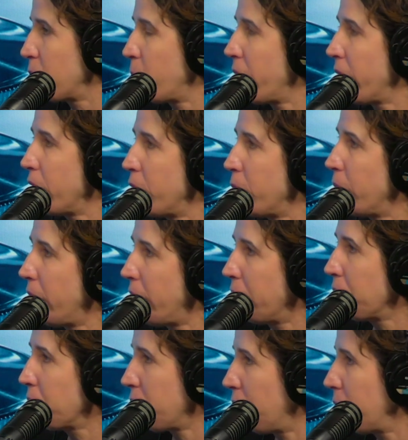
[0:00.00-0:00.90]
we can do a
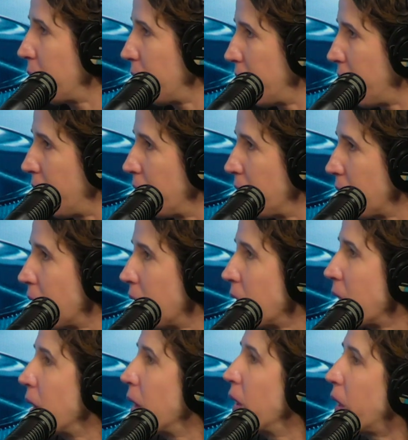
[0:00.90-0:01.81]
hair shaft
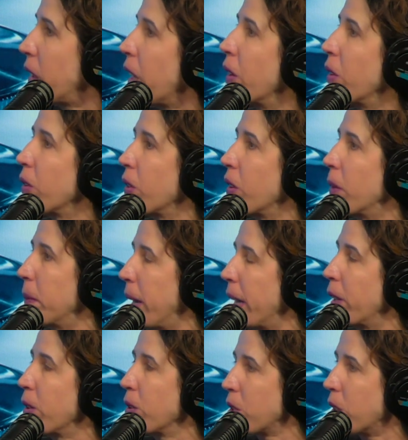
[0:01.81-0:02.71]
analysis and look under the
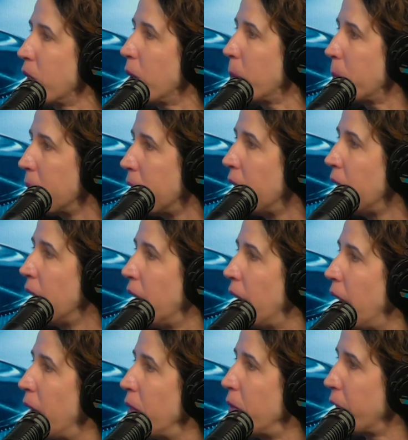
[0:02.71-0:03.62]
microscope
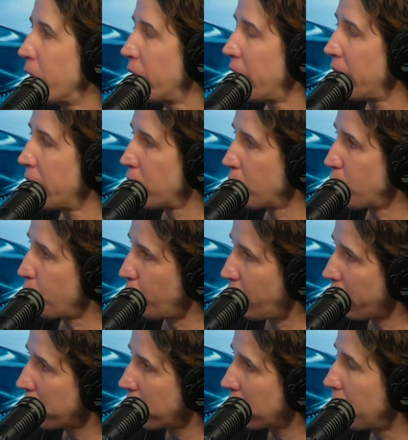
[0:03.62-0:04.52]
at varying
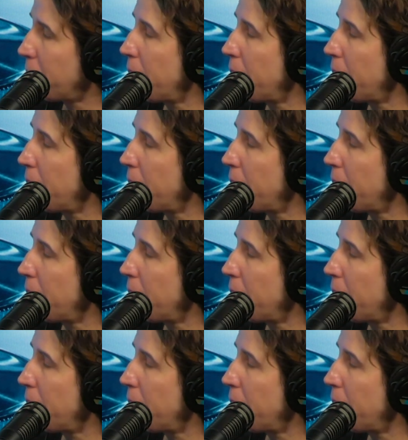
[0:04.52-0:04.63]
strengths of